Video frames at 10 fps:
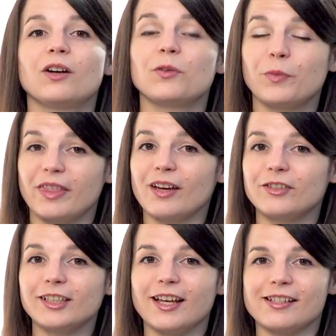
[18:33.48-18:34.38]
With
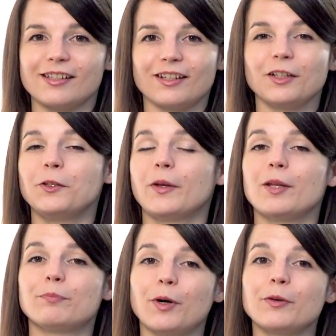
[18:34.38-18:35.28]
every lesson, you
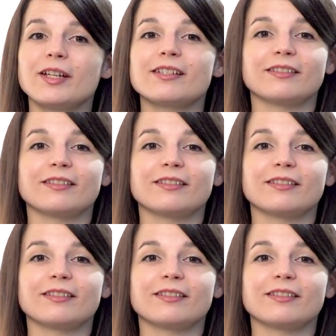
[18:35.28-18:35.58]
get bonus